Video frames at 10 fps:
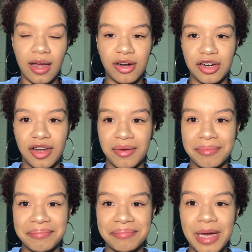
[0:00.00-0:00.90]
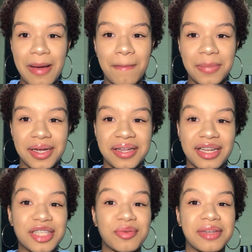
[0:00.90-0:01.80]
I don't know, but
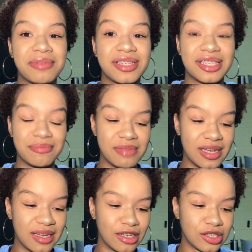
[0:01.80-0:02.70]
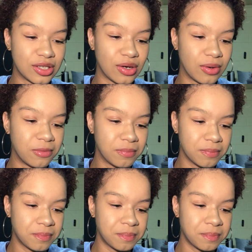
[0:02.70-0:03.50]
that's what it means to me. So